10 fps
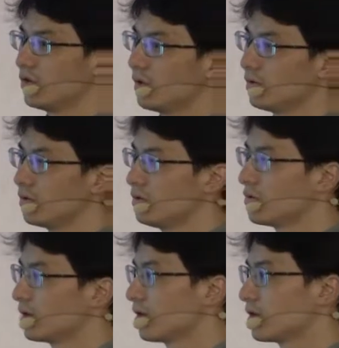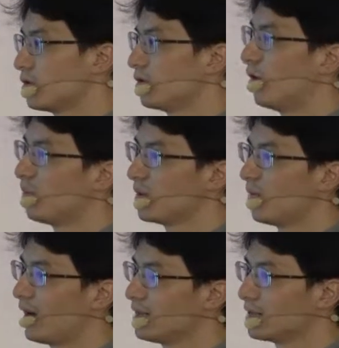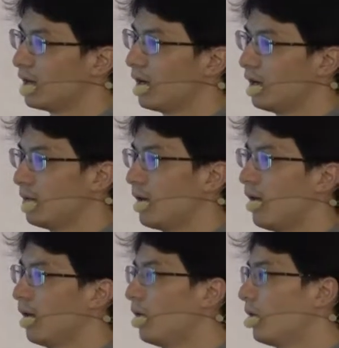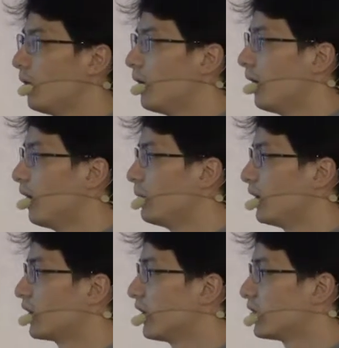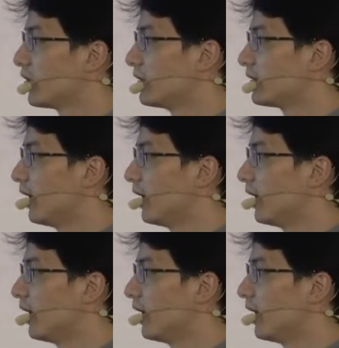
end users to optimize our applications.